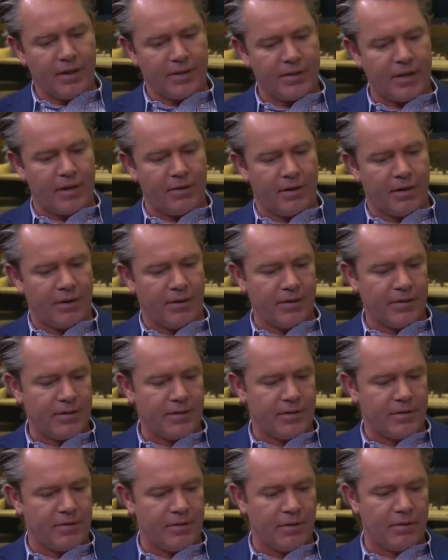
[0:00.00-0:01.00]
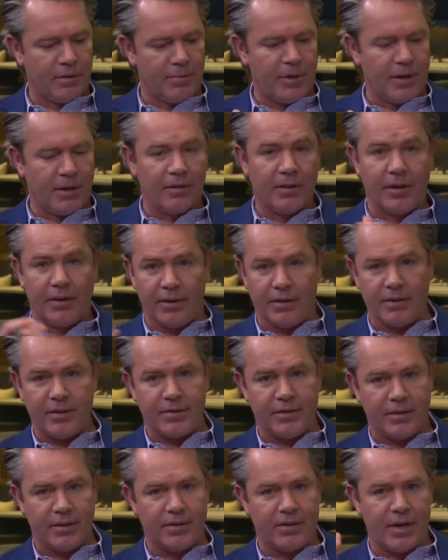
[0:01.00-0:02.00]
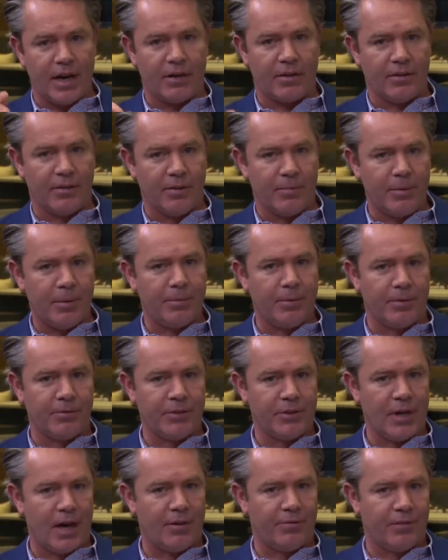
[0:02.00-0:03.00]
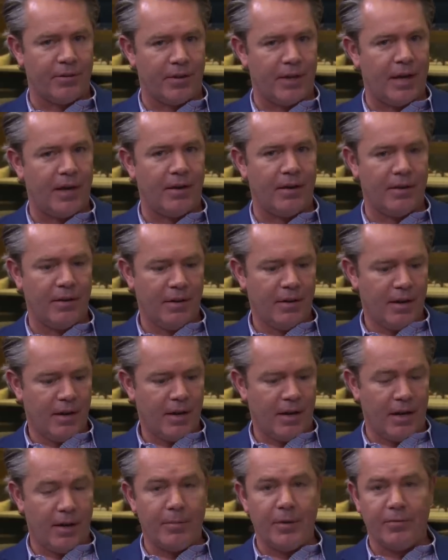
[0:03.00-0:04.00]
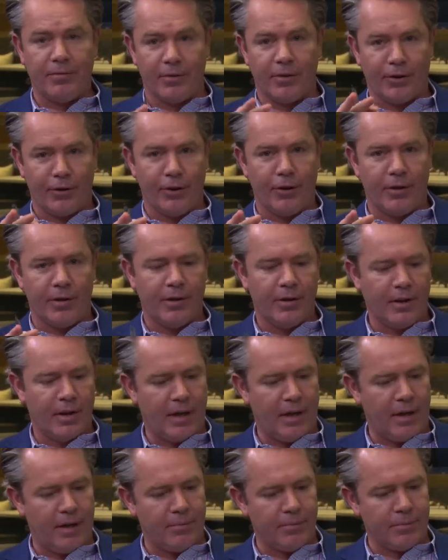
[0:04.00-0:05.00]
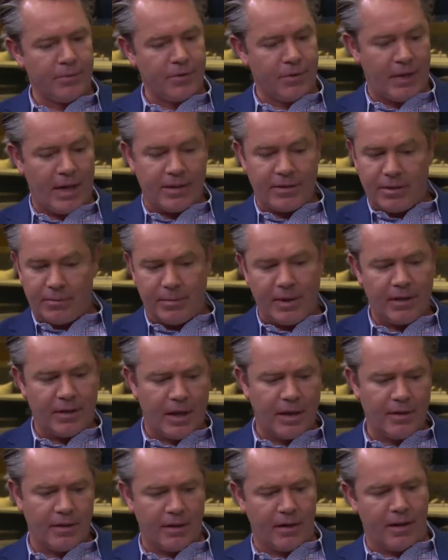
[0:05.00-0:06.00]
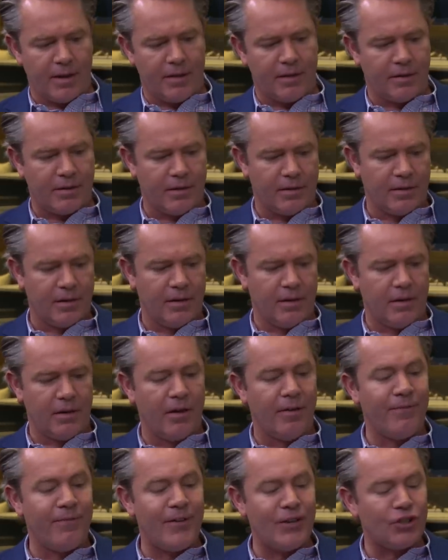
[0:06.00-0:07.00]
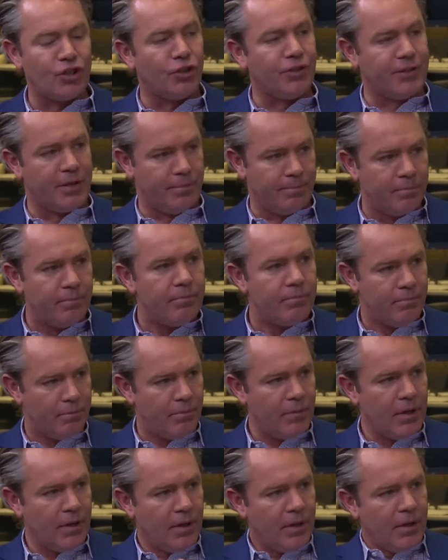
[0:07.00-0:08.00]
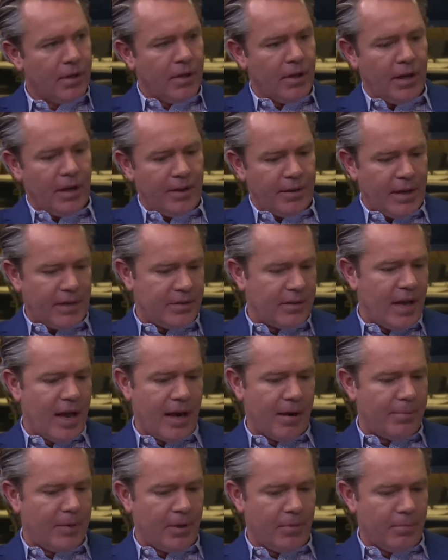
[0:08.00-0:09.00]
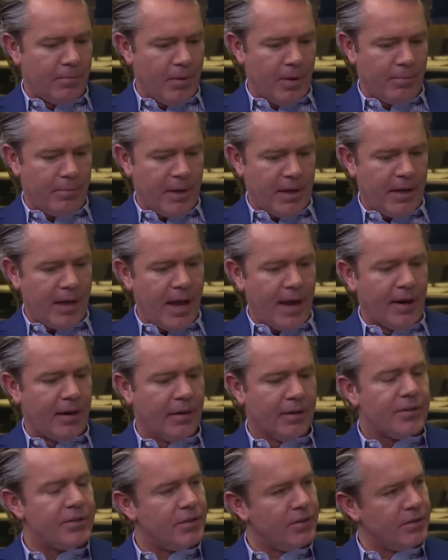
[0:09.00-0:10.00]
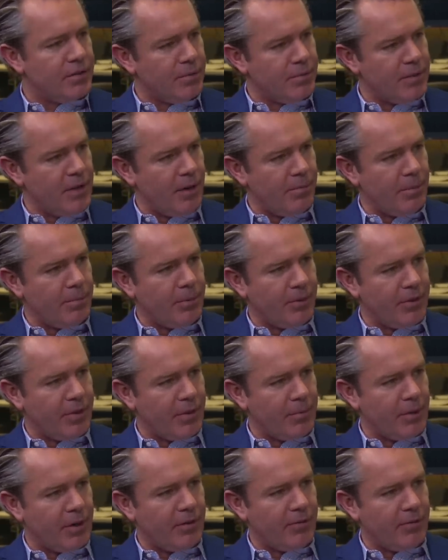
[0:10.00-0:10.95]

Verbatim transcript: et cetera. And this is, you know, to be clear, that this is a sector that people have shot for dead, and I mean for good. Um, so that's a big, I, th I think that in officialdom, yeah, uh, that's got to be a big catalyst in terms of how people think about